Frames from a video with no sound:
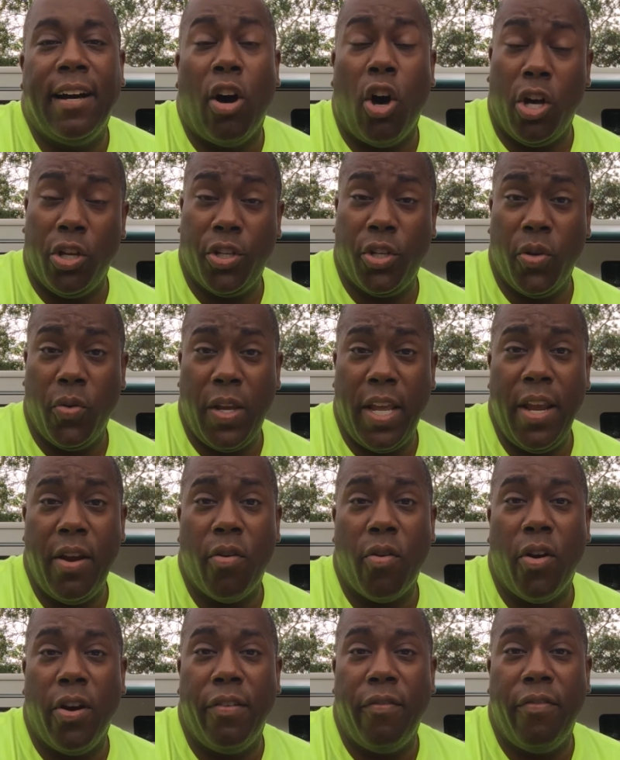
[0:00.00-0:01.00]
Also
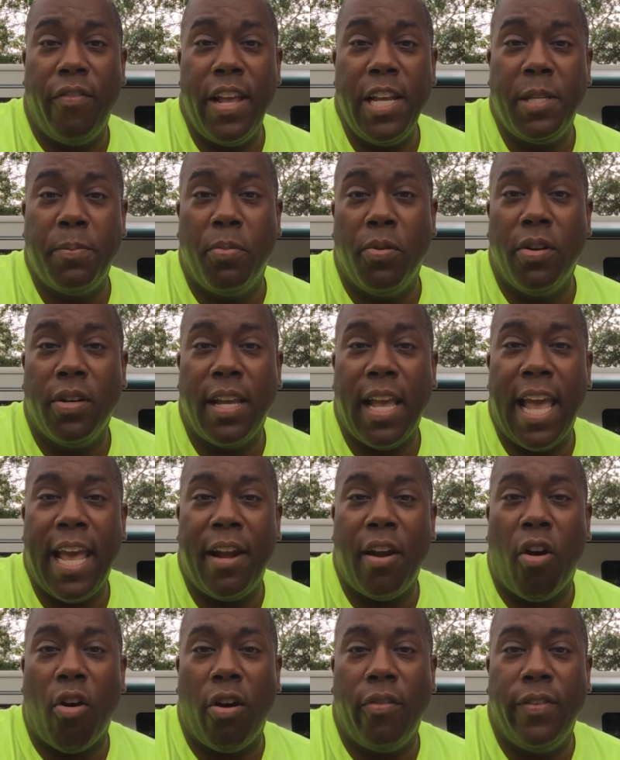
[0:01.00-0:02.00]
here on Facebook
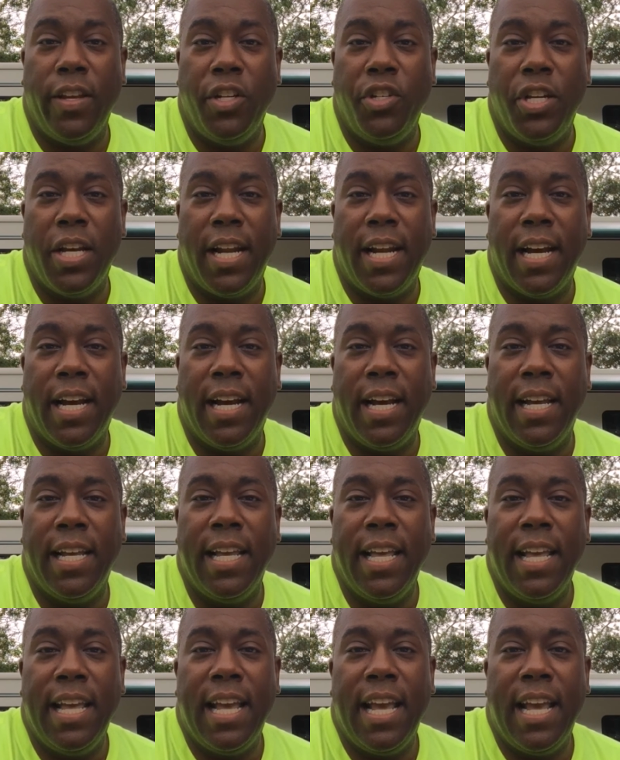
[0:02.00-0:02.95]
at rvjedeye.